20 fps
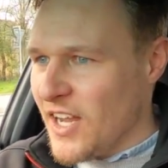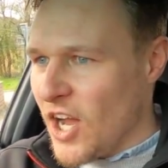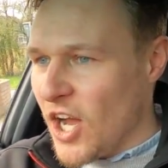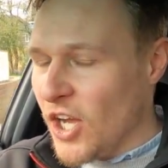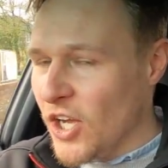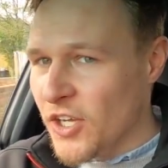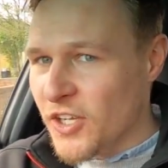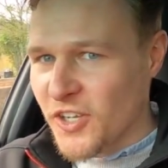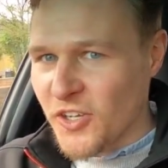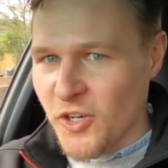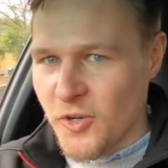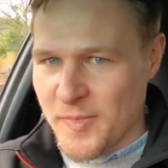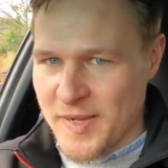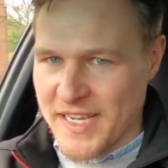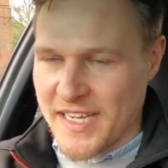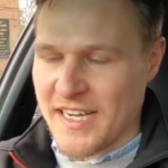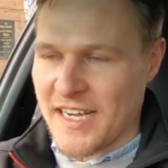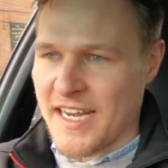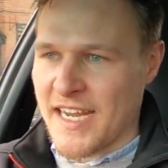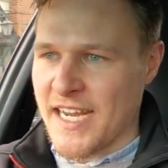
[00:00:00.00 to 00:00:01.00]

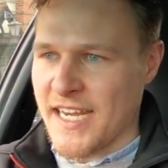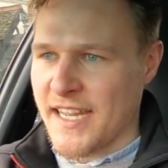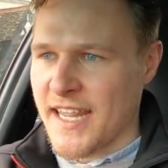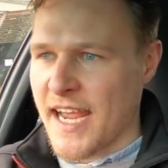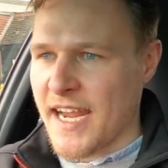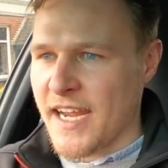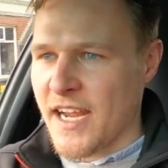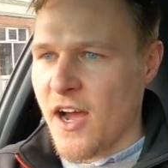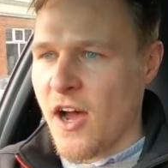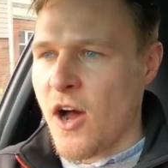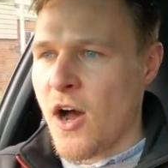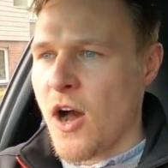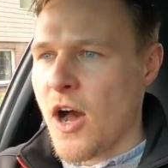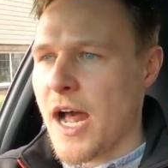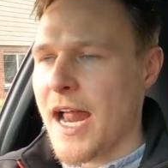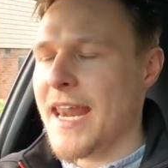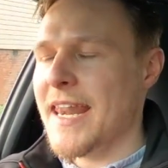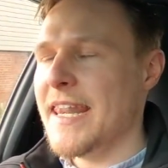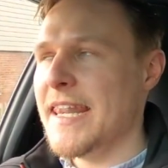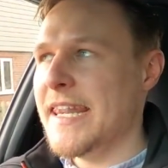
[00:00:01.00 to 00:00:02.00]
Ergonomically, they
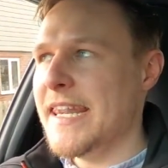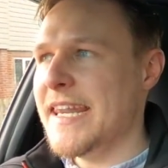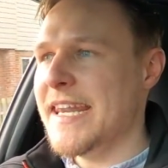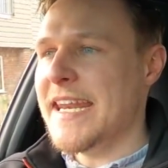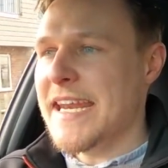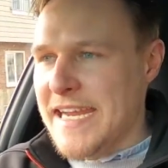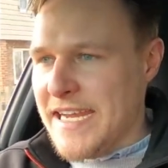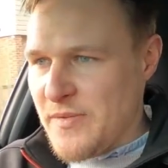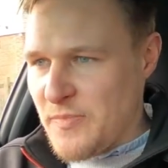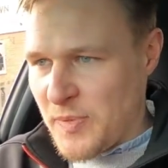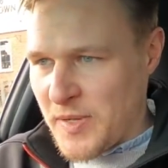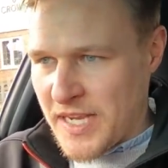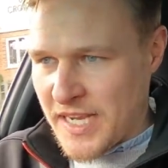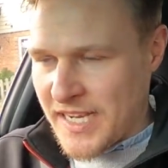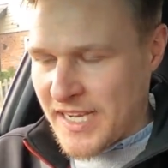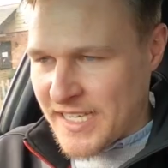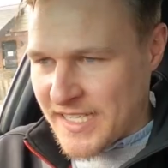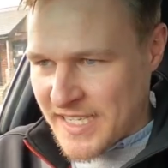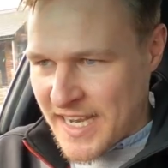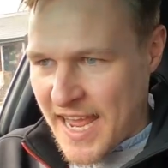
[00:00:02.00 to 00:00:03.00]
are leap
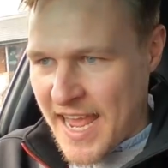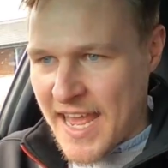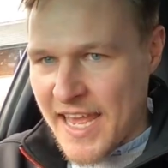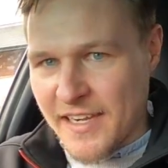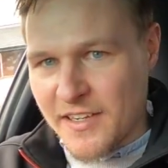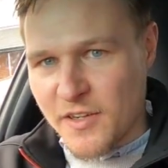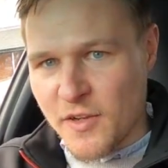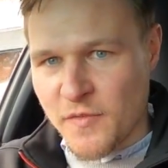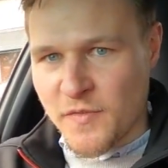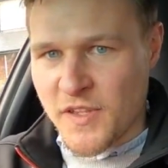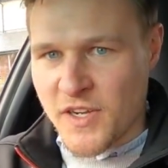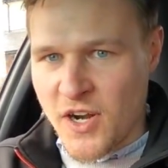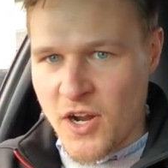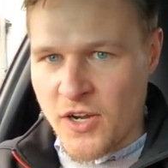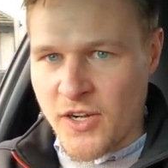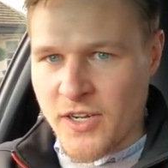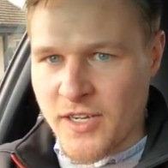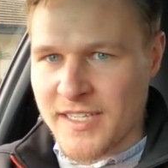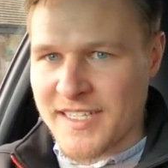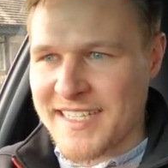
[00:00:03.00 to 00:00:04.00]
years ahead of the
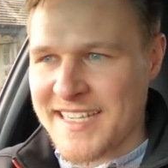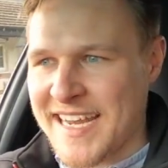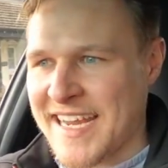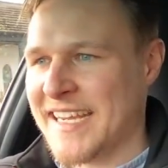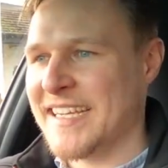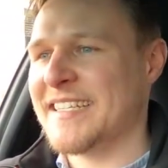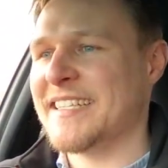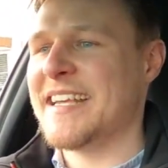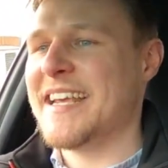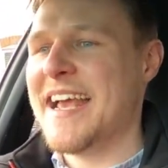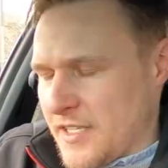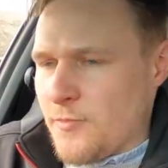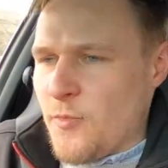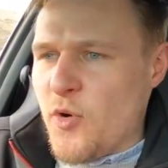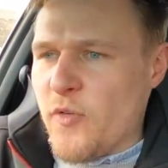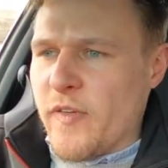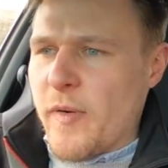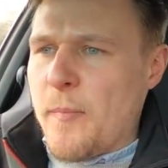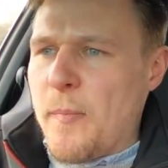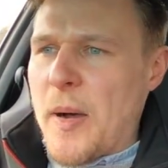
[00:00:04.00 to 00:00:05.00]
996. So there's
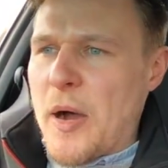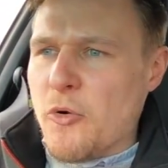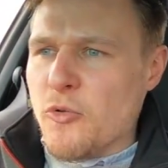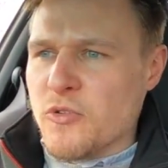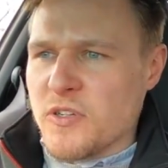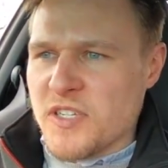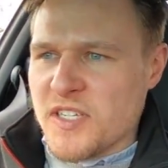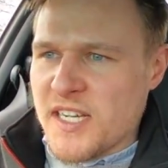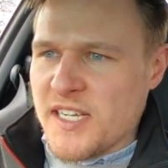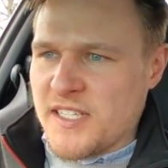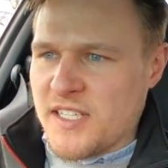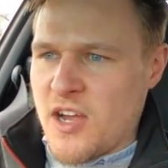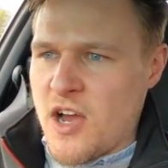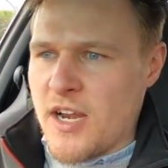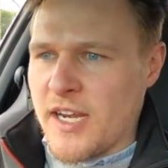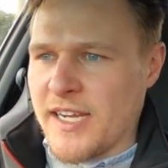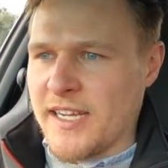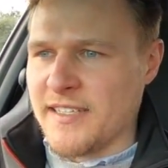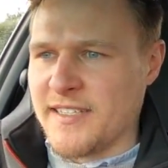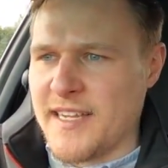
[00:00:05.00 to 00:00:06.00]
more of a bolster to
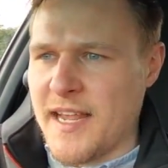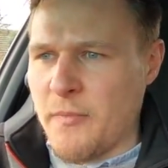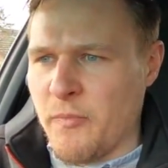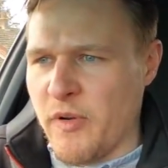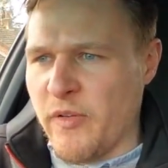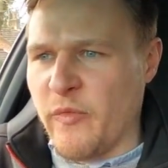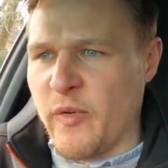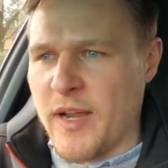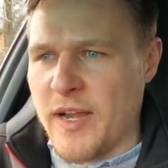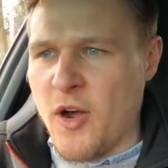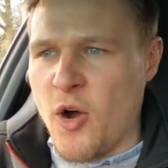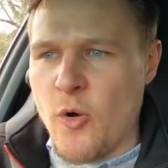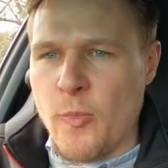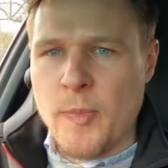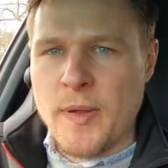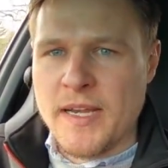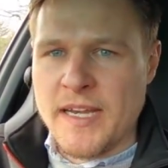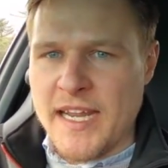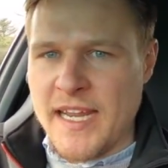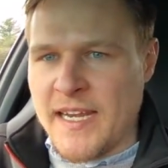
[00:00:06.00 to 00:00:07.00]
kind of contend with when
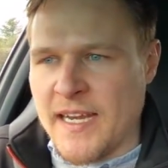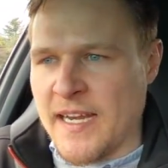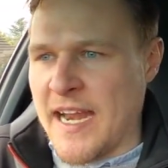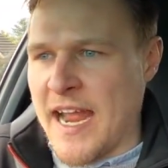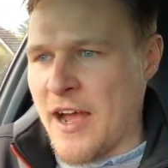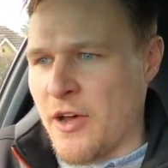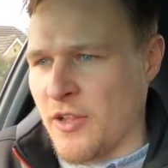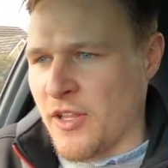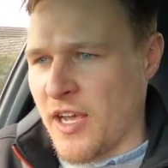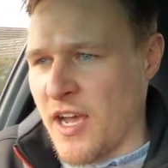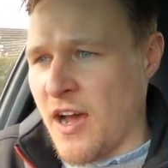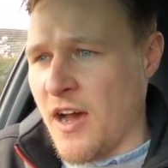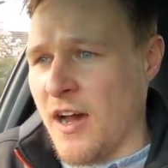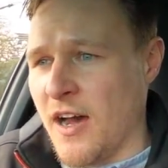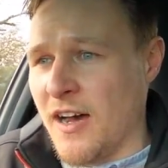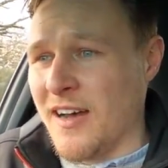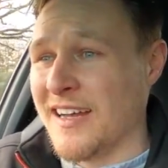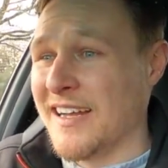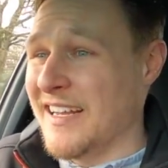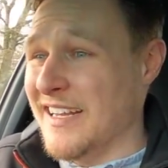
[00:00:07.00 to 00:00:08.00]
hopping in and out of the
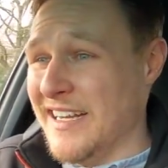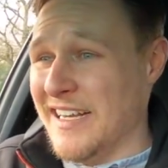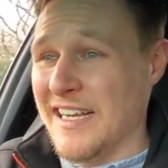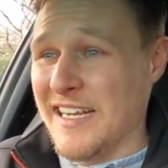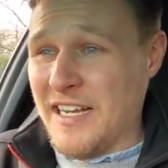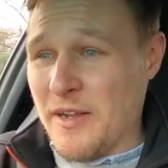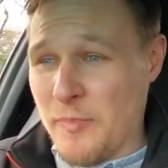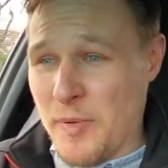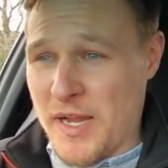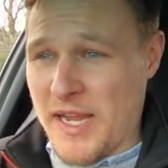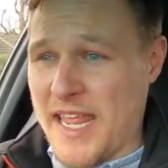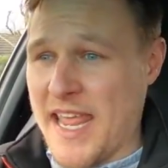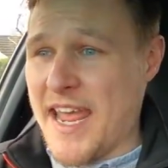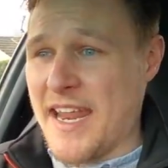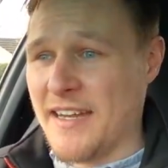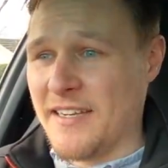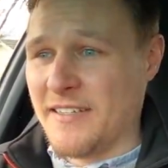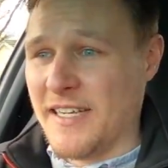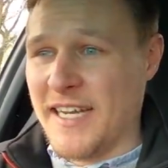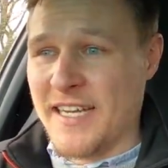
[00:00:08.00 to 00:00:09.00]
car. But
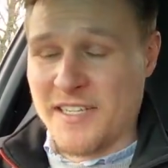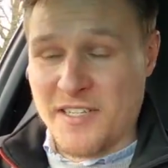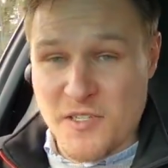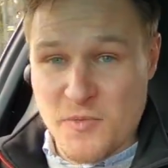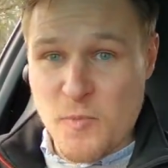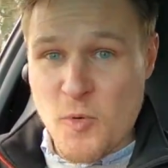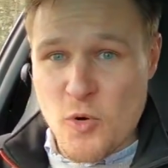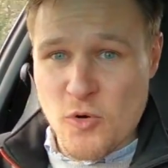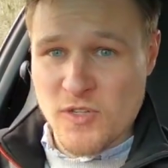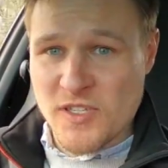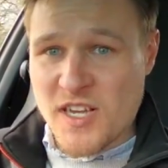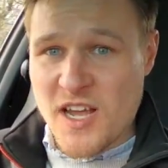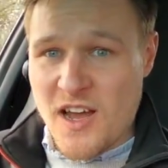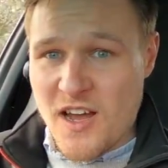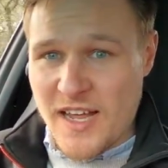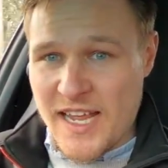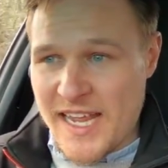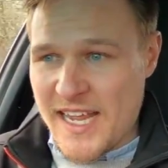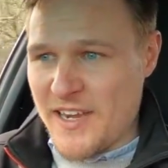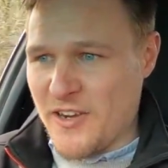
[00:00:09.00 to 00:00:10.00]
again, it's a sports
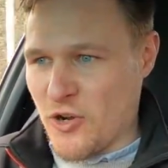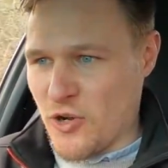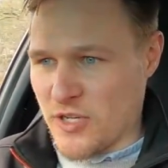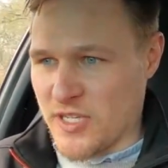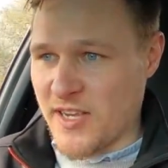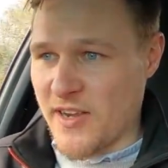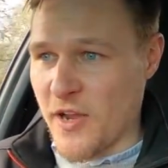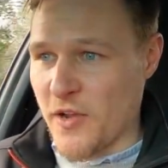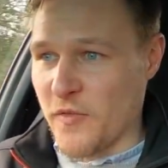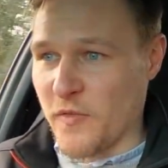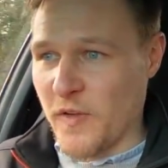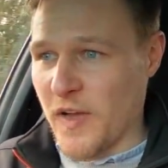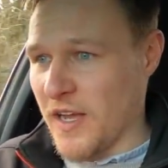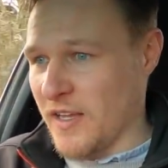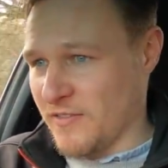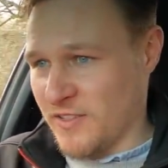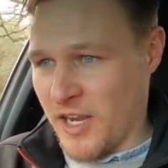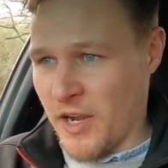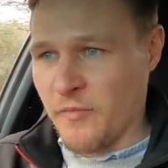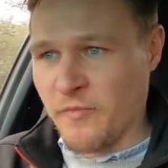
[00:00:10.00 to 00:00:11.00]
car here, not a
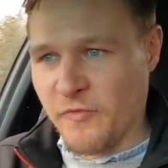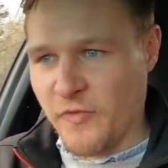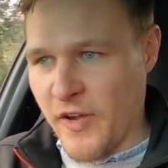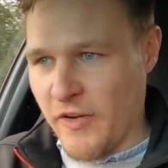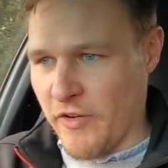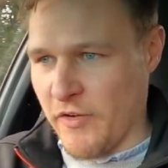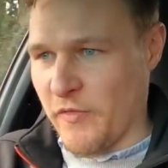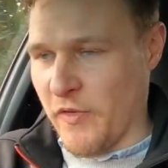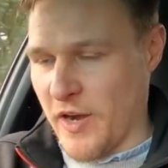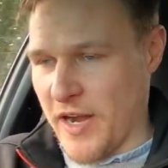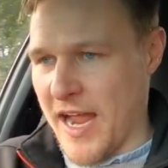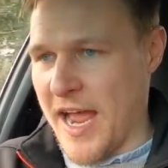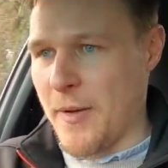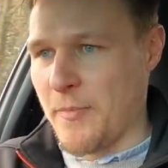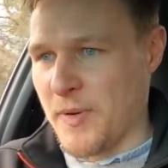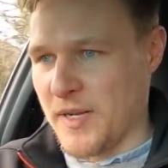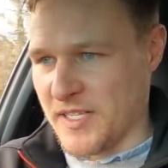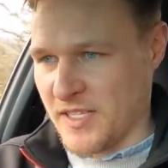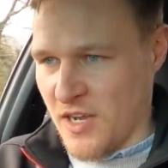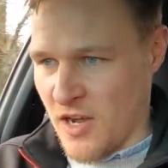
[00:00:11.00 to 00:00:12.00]
sofa. So very, very
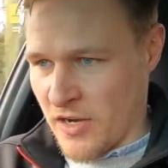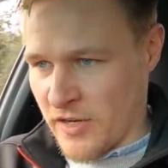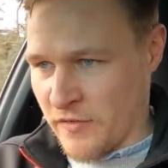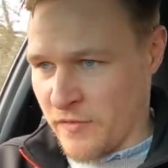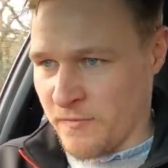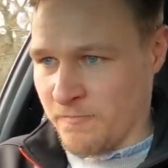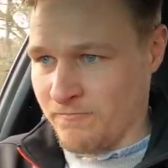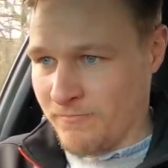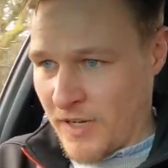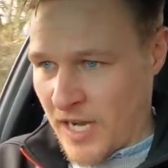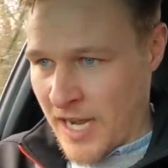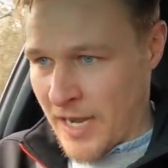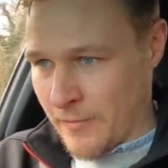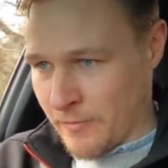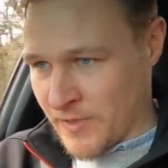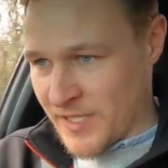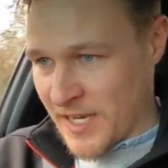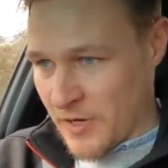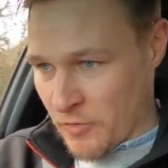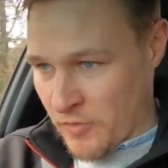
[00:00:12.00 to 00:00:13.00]
happy to kind
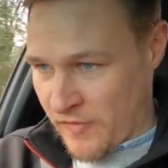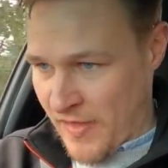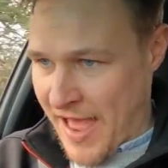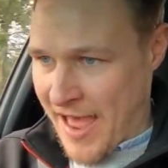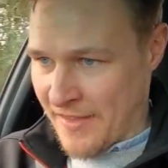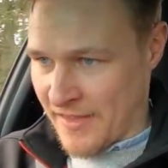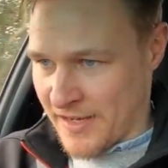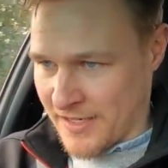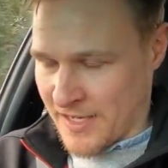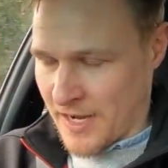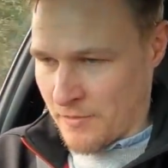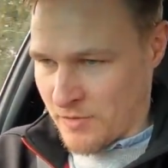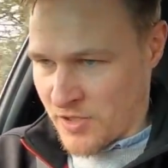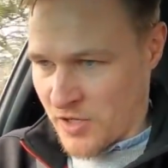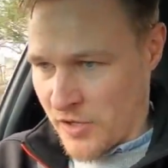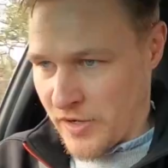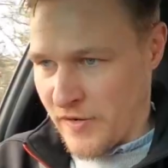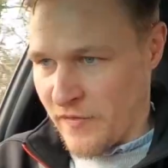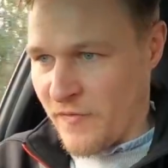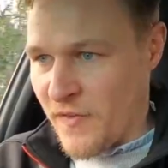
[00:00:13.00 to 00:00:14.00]
of deal with that. That's
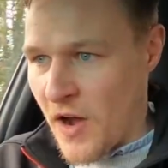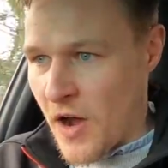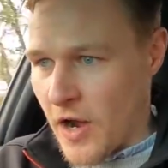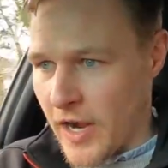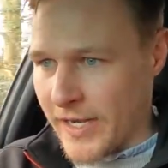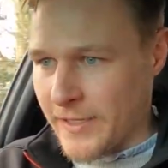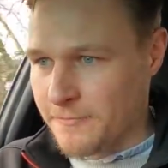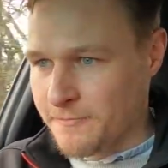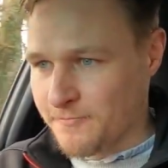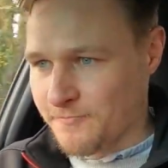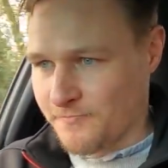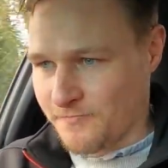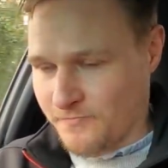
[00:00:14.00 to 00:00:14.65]
absolutely fine.